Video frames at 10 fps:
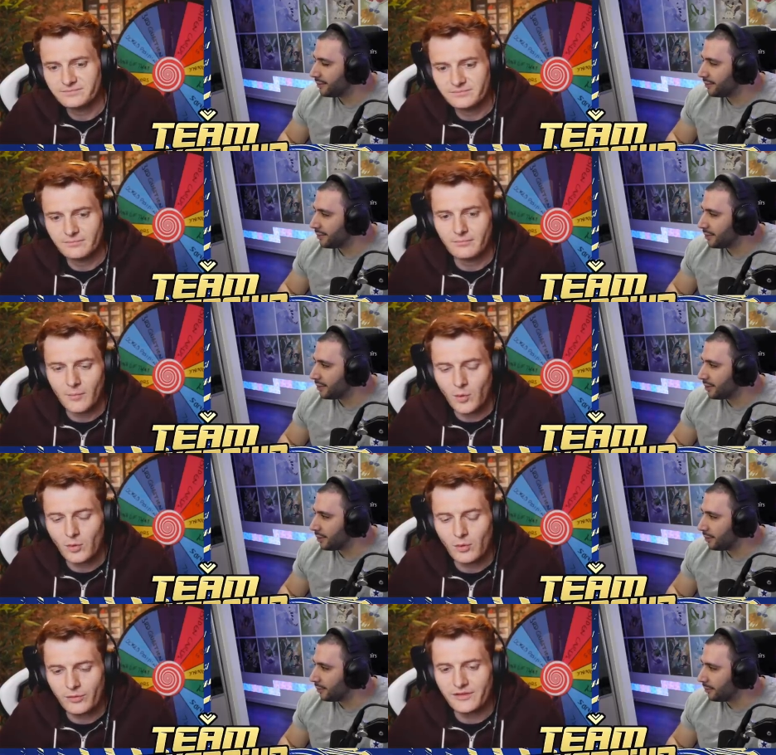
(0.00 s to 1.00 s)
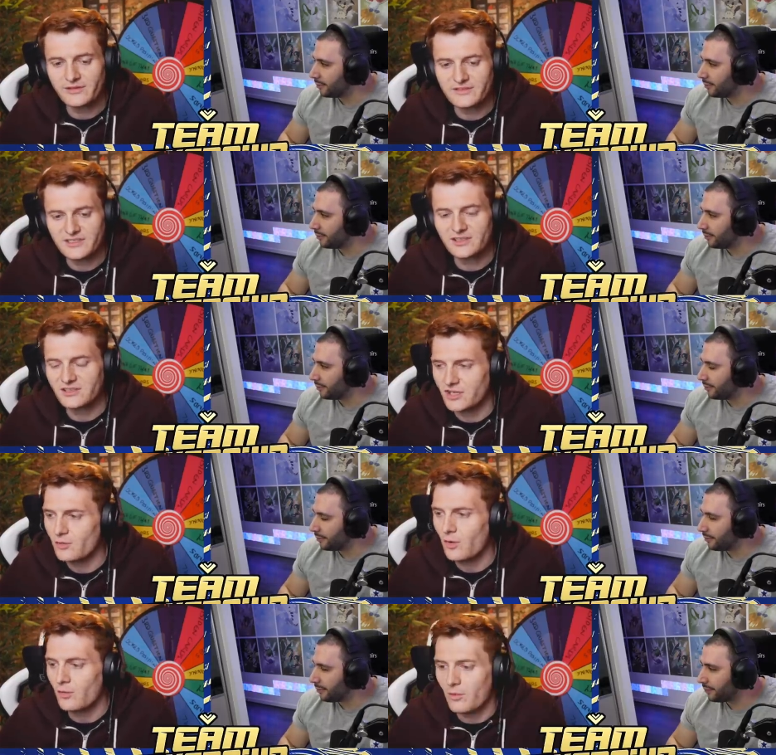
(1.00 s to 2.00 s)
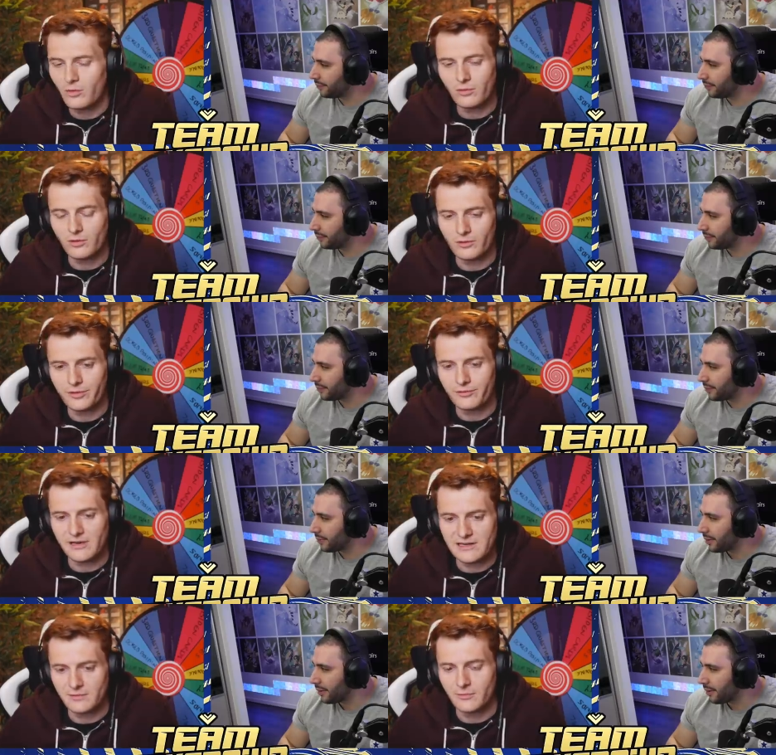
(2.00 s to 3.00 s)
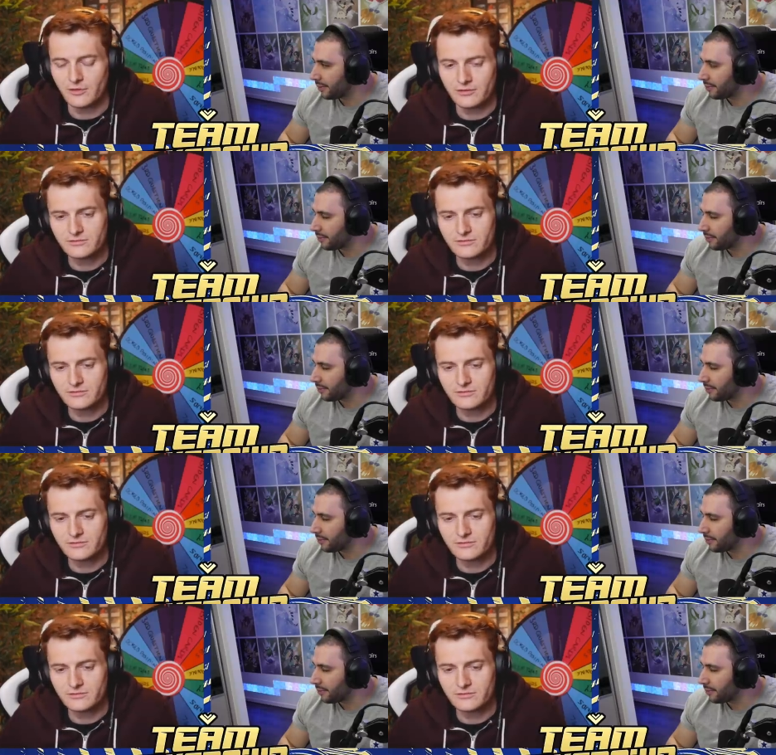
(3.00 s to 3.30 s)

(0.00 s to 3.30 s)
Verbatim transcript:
Speaker 1: More than two or more, or three or more?